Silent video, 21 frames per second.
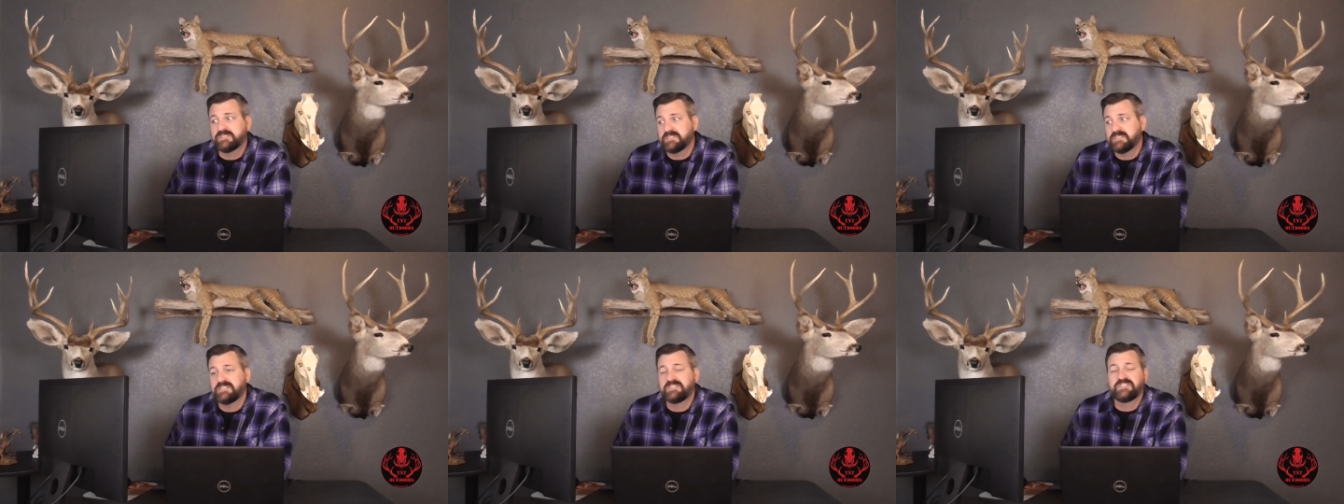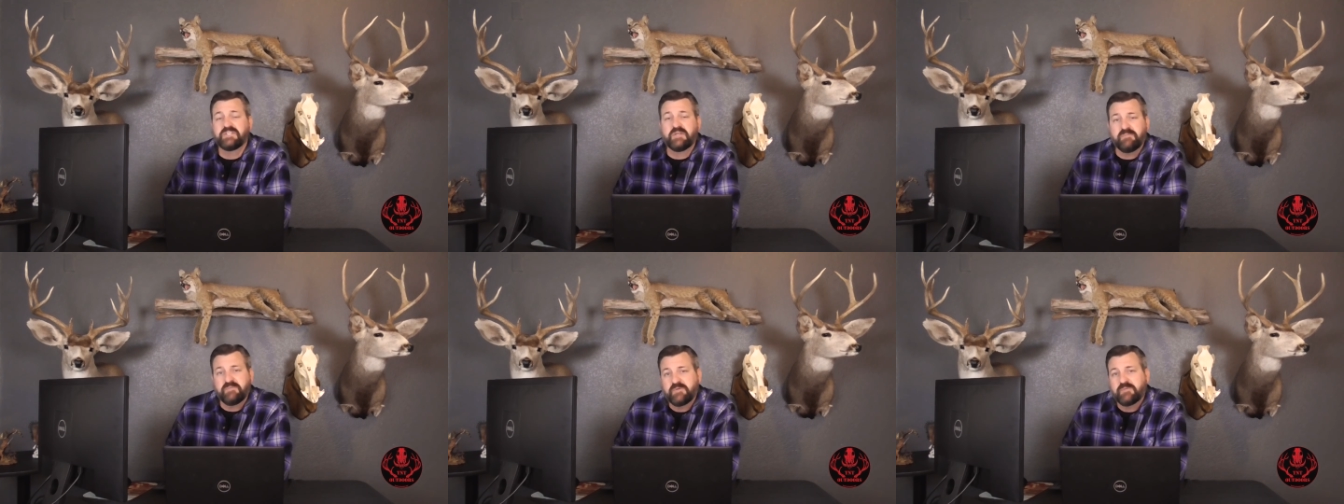and
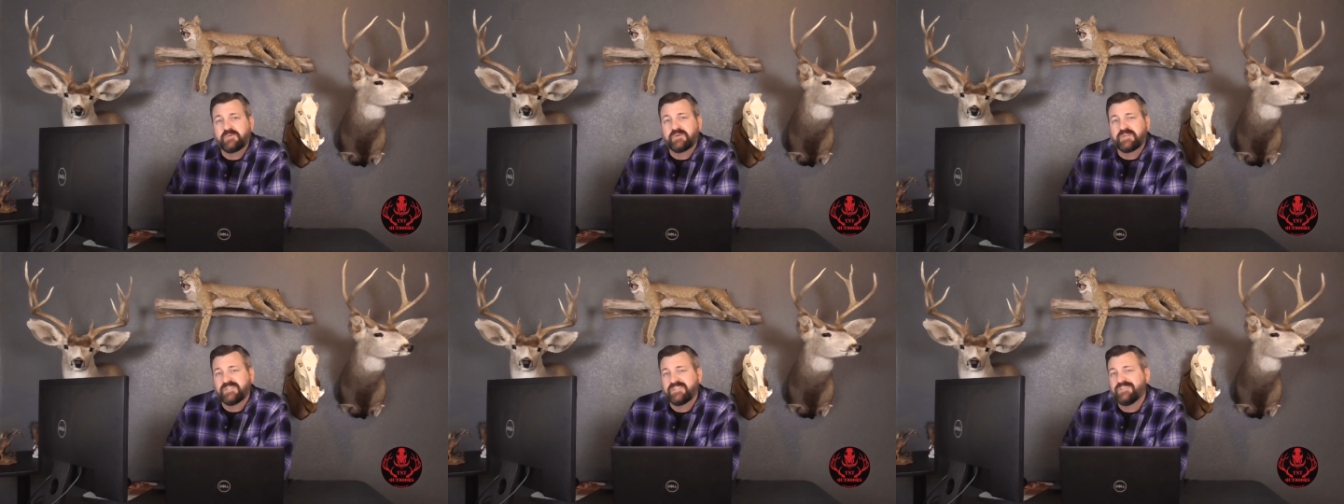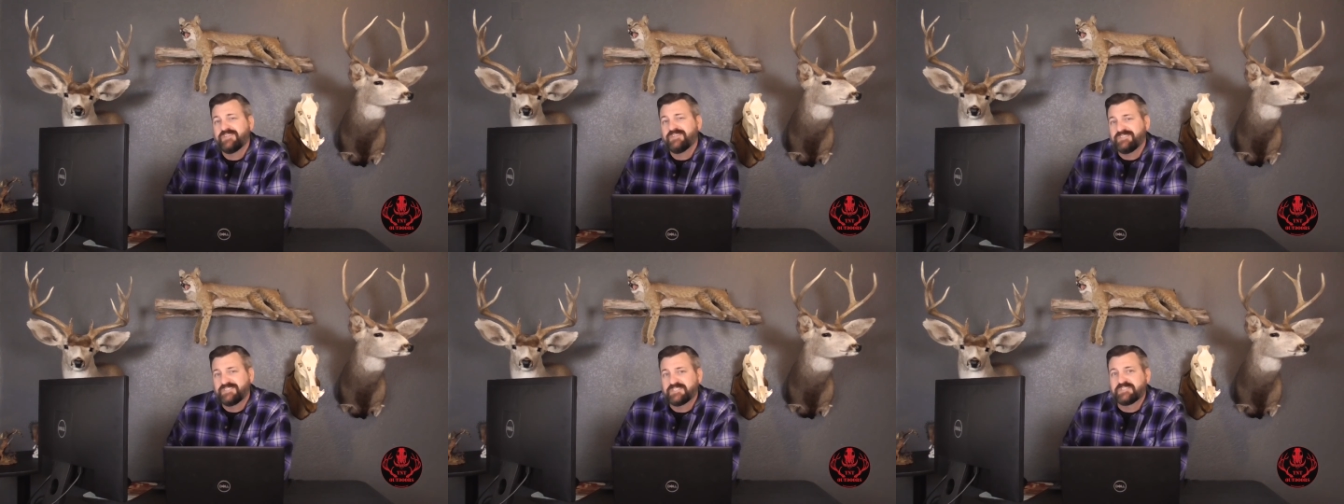some that we're going
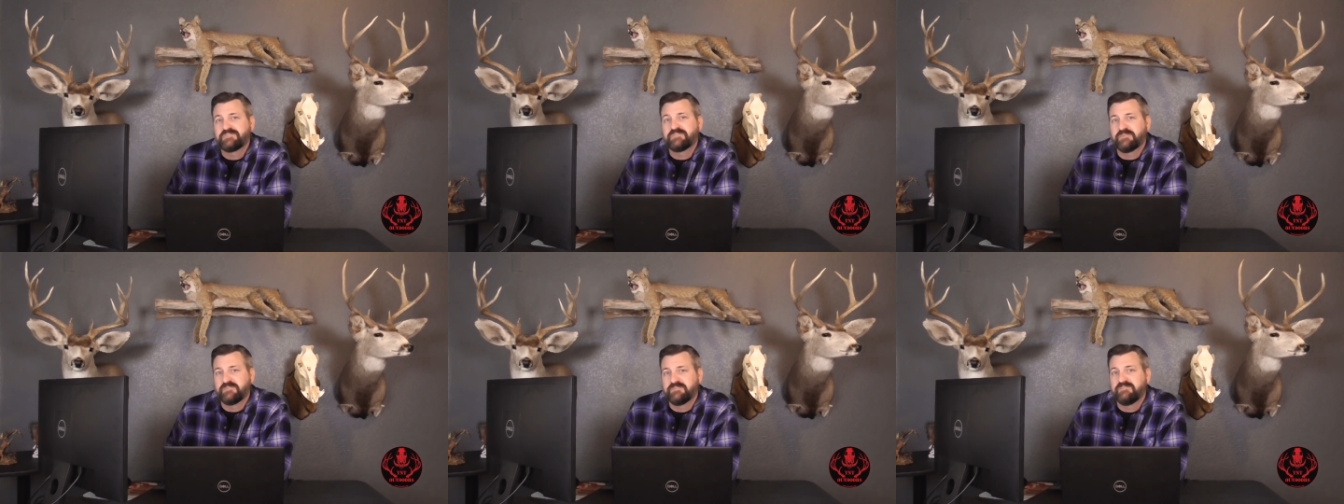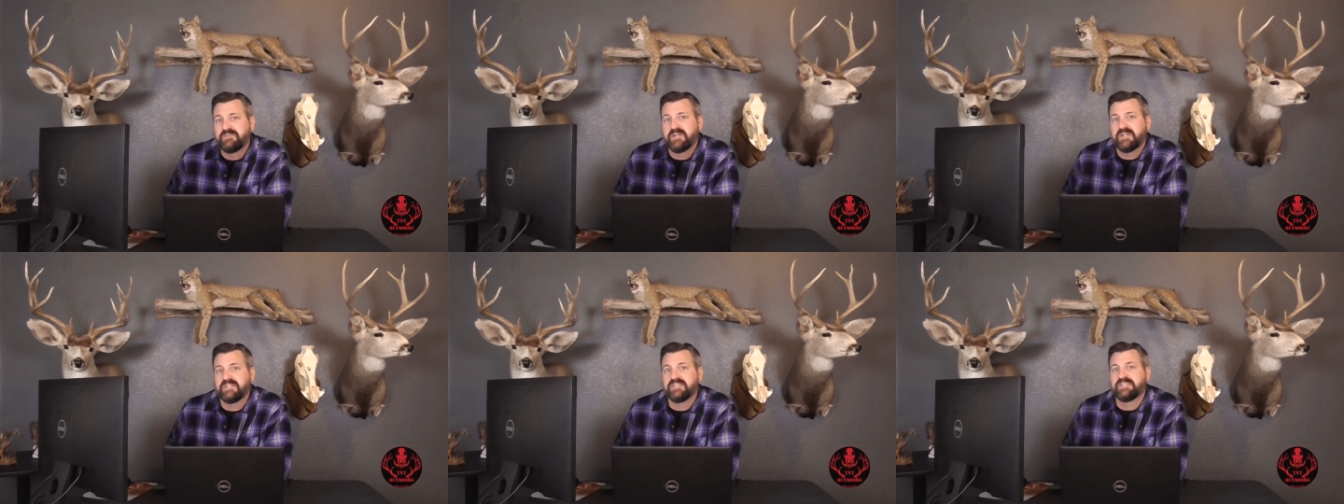to do just for
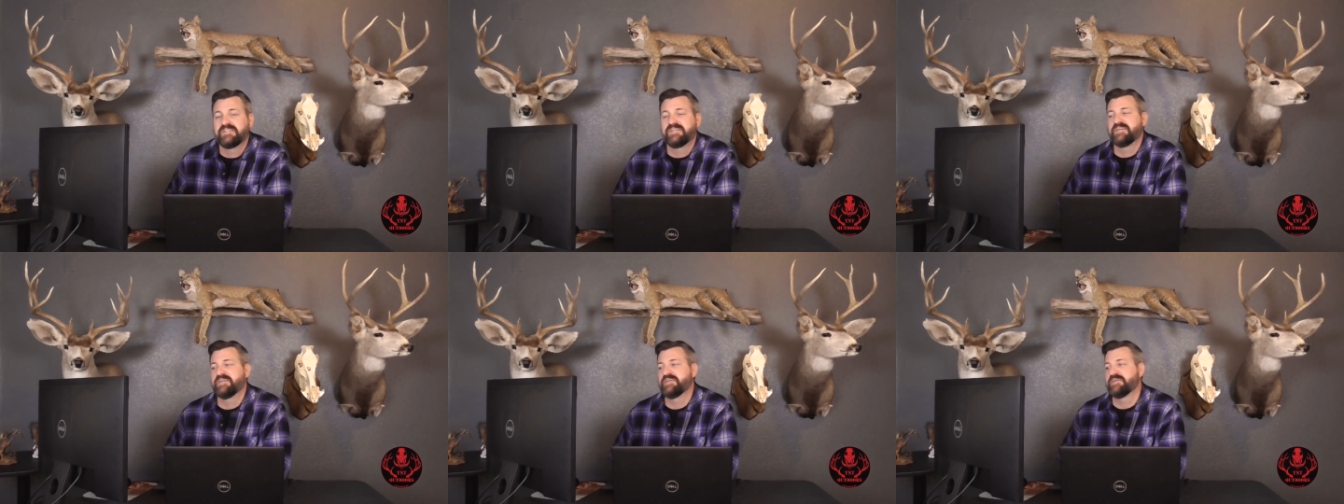fun.